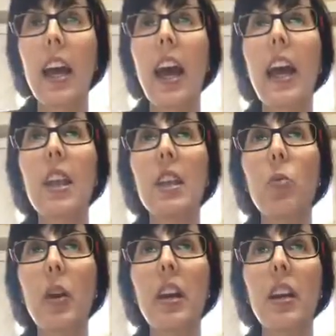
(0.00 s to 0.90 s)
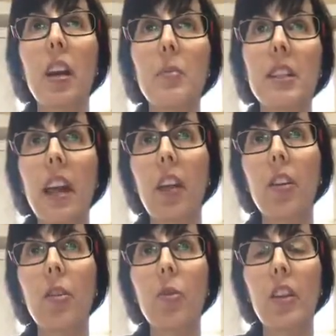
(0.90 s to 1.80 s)
and then we can come
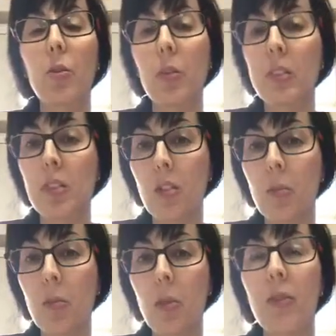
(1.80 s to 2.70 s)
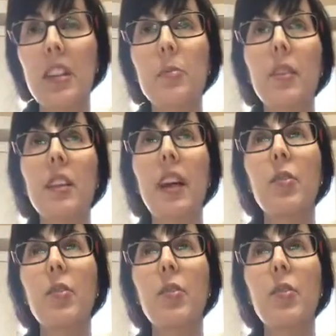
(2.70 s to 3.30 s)
together either with Zoom or Facebook Live,